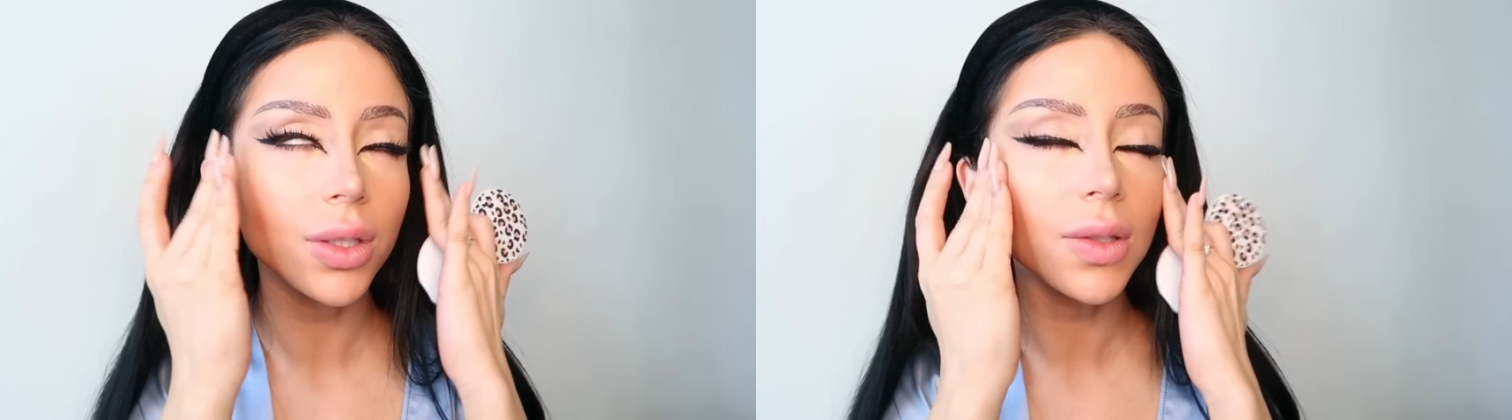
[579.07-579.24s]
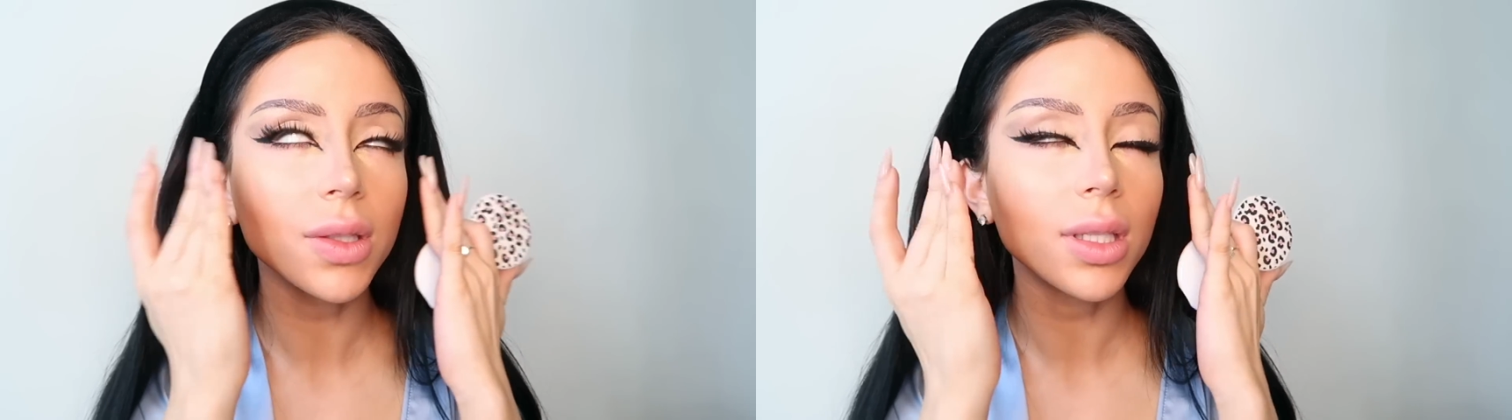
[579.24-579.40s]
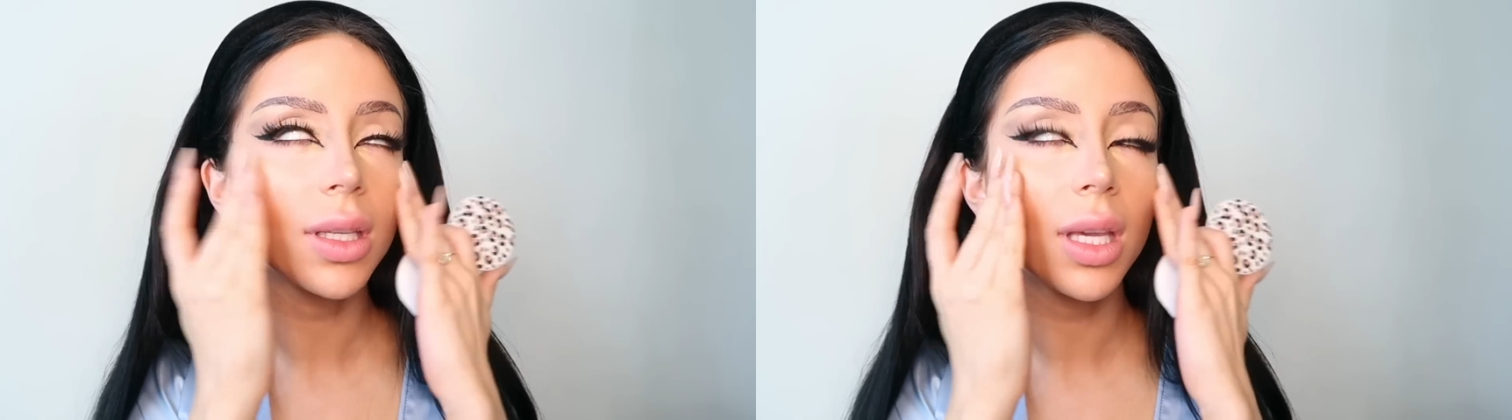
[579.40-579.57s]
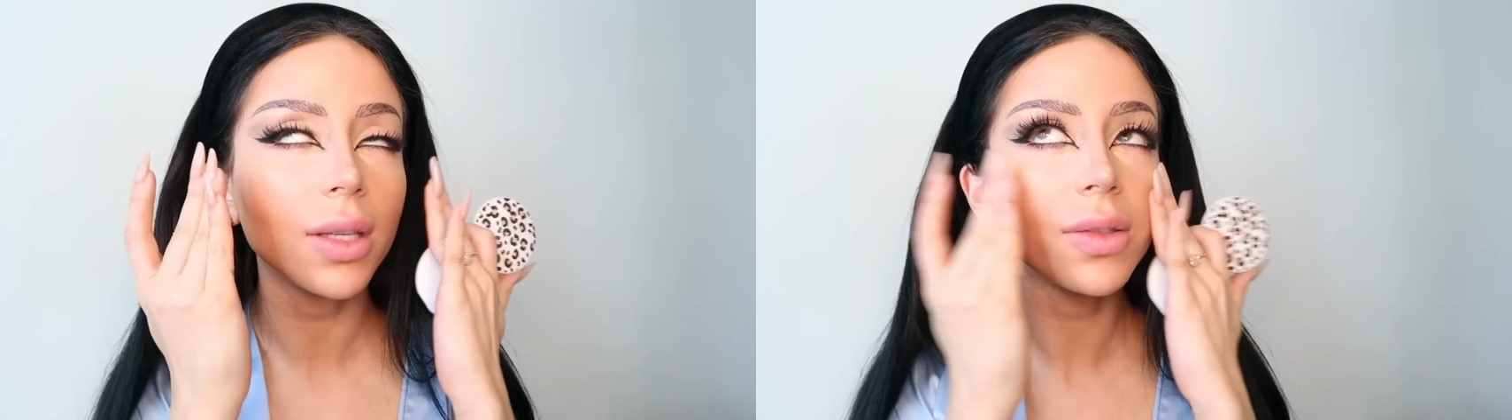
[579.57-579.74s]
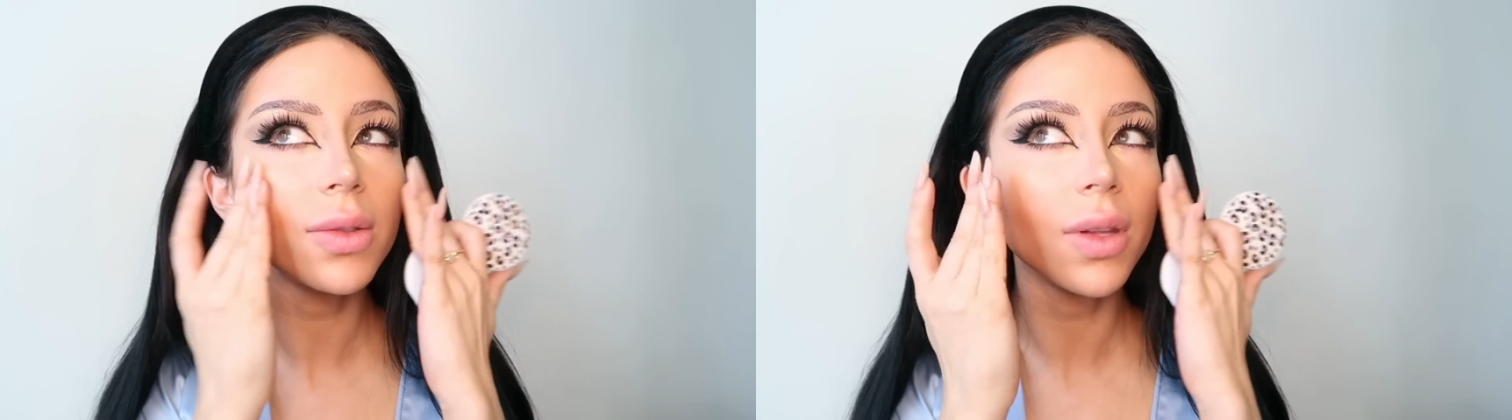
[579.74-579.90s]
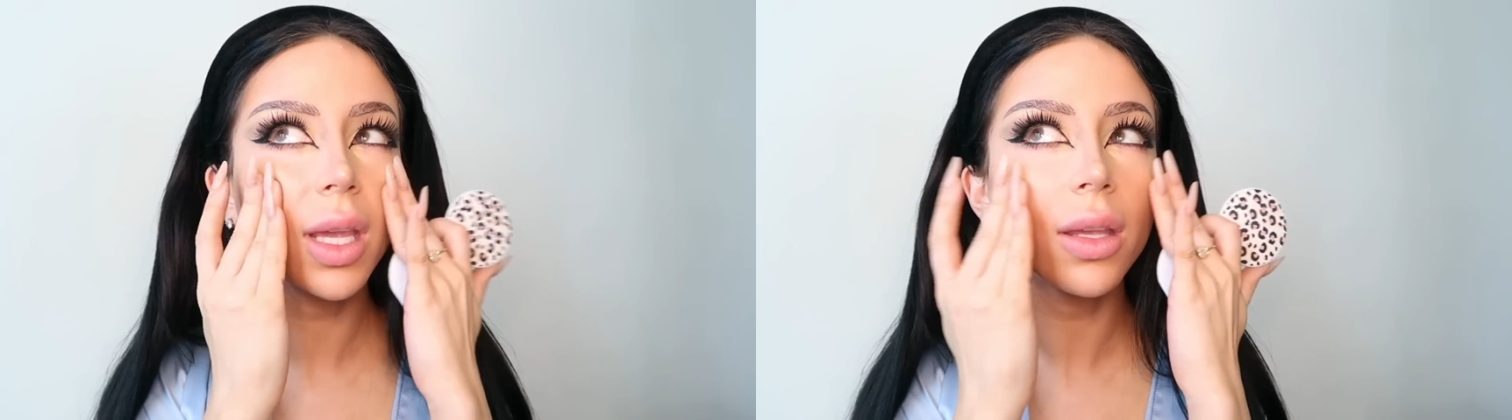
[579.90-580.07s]
just in
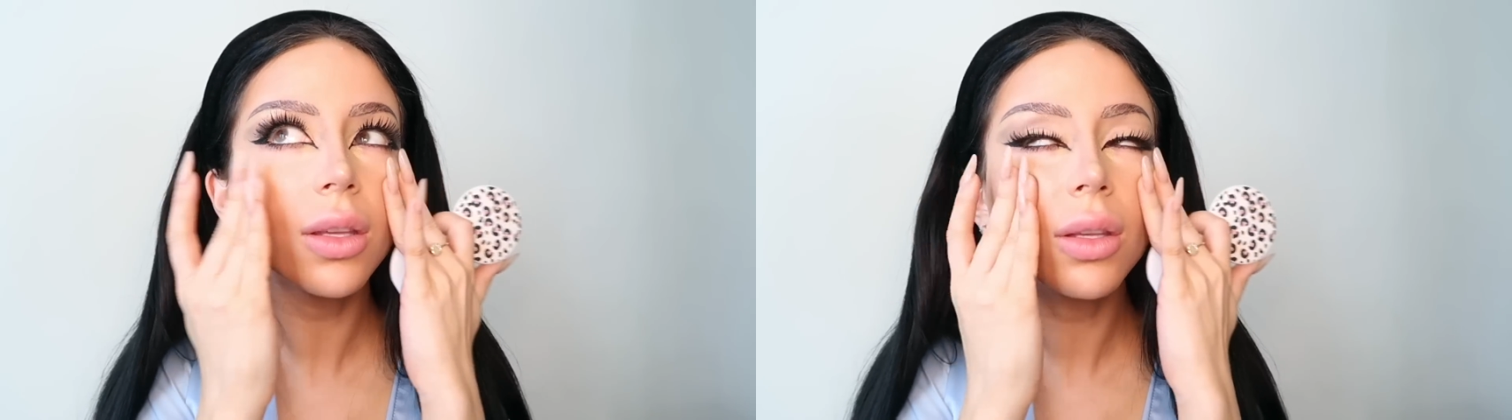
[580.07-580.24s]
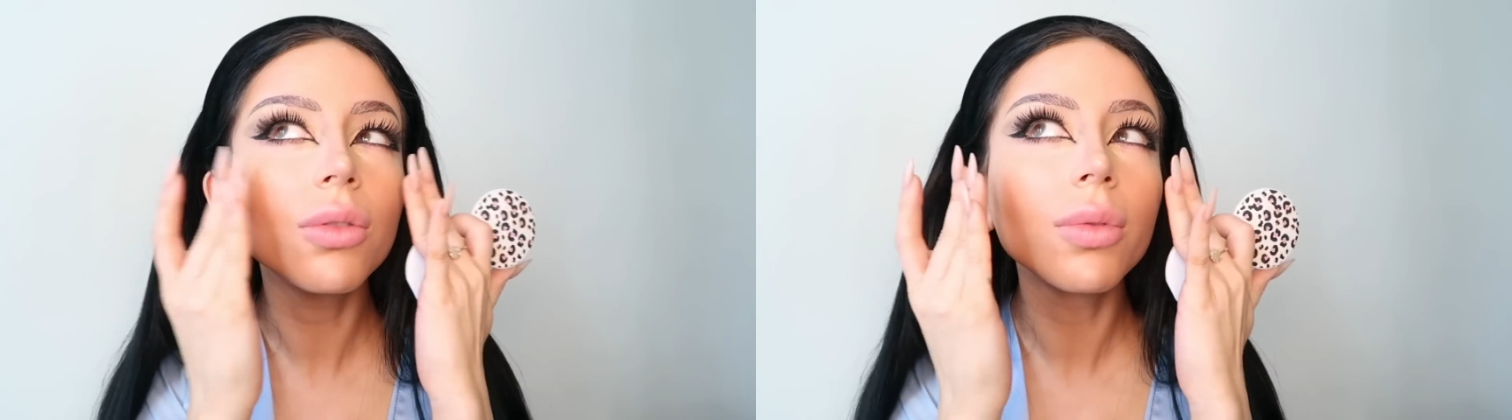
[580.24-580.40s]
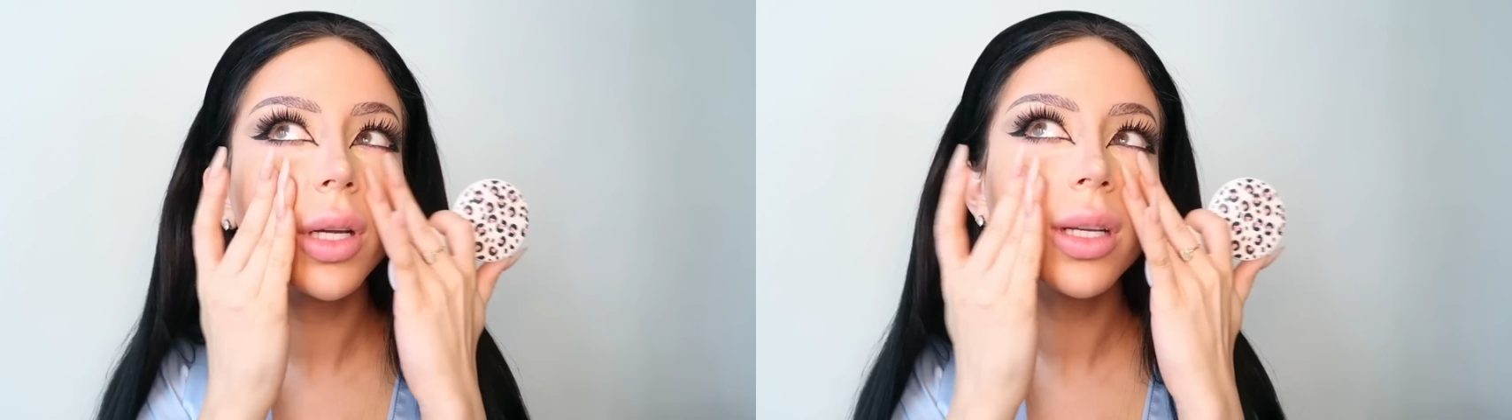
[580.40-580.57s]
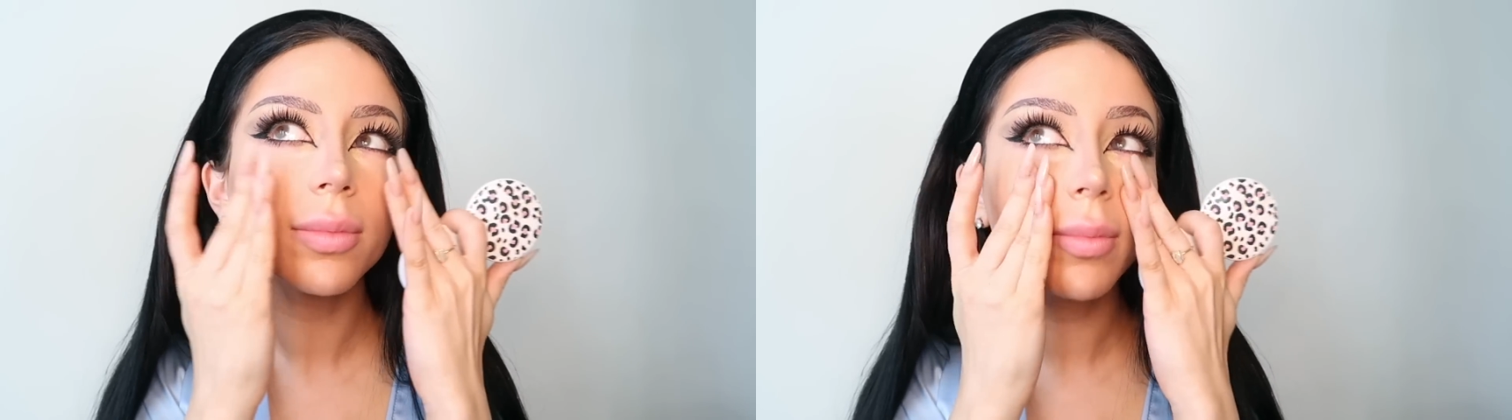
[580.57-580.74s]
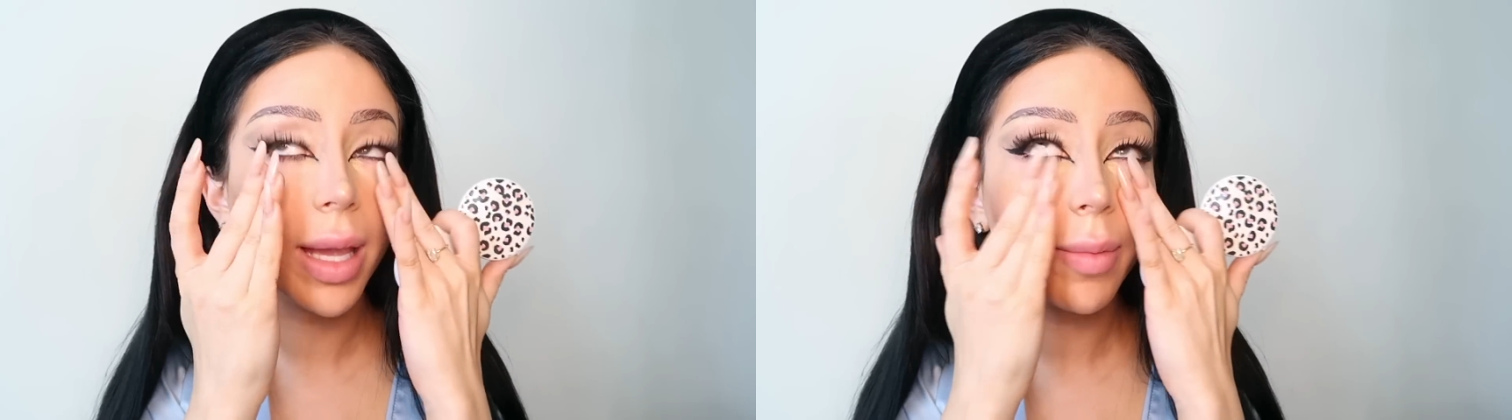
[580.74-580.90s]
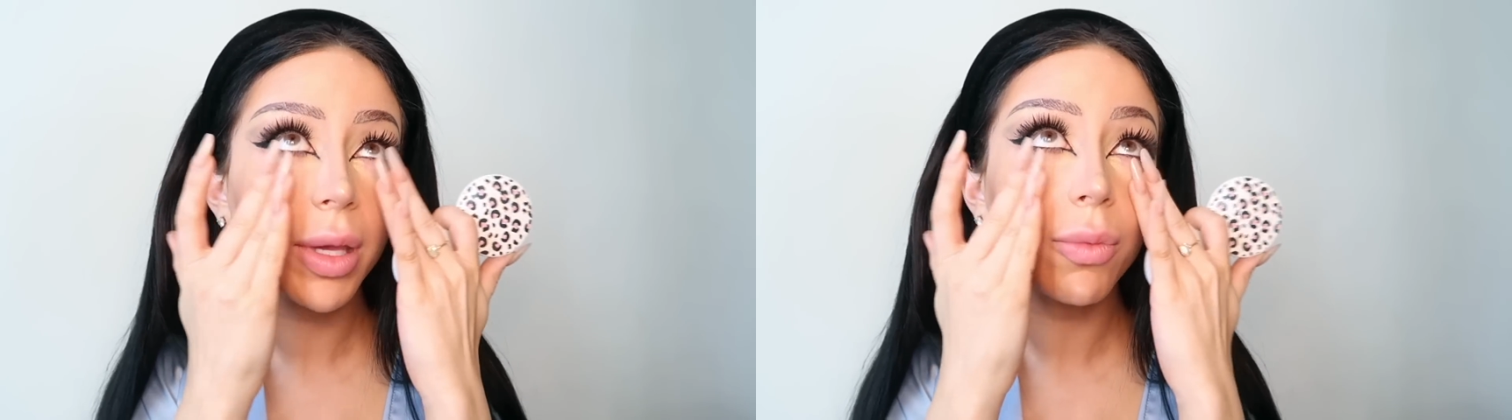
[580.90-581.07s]
case like you were maybe